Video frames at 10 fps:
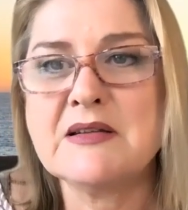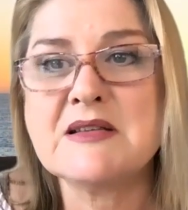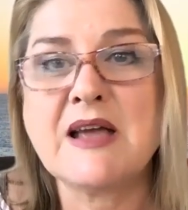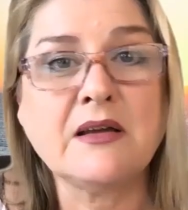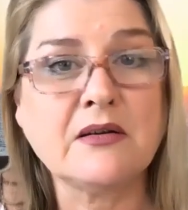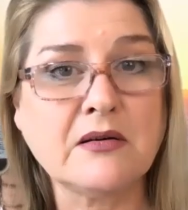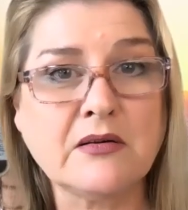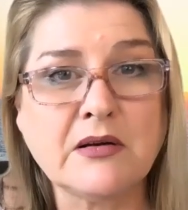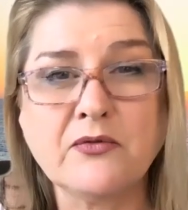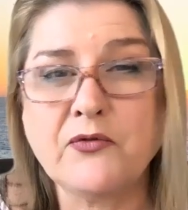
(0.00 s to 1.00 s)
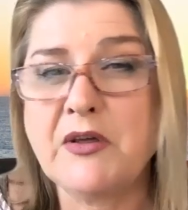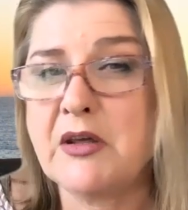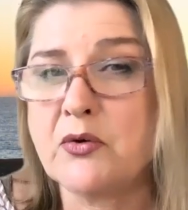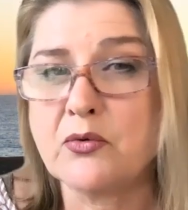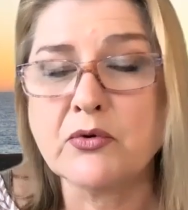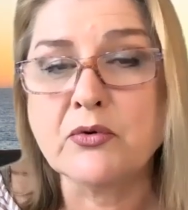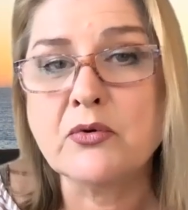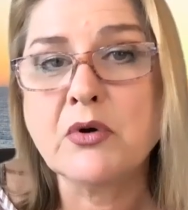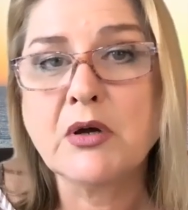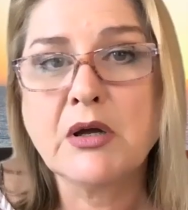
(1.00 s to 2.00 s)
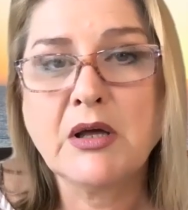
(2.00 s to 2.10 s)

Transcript: his anger and fear grew